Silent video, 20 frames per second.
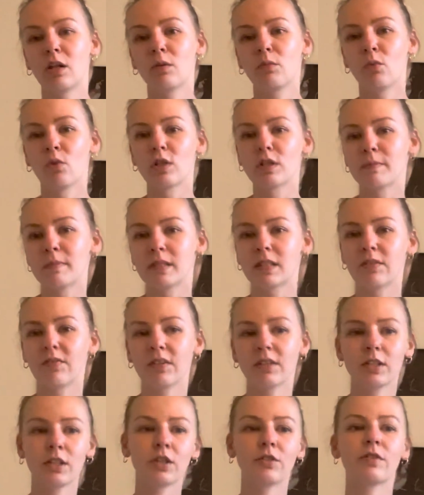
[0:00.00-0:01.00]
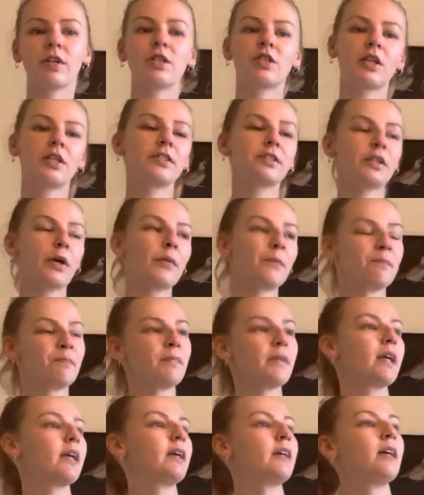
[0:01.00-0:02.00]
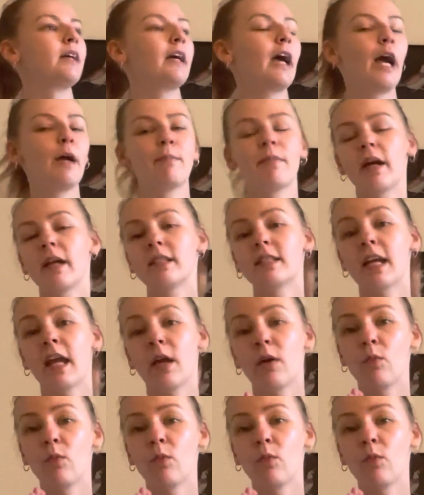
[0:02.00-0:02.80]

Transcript: more specific to the region. So I picked a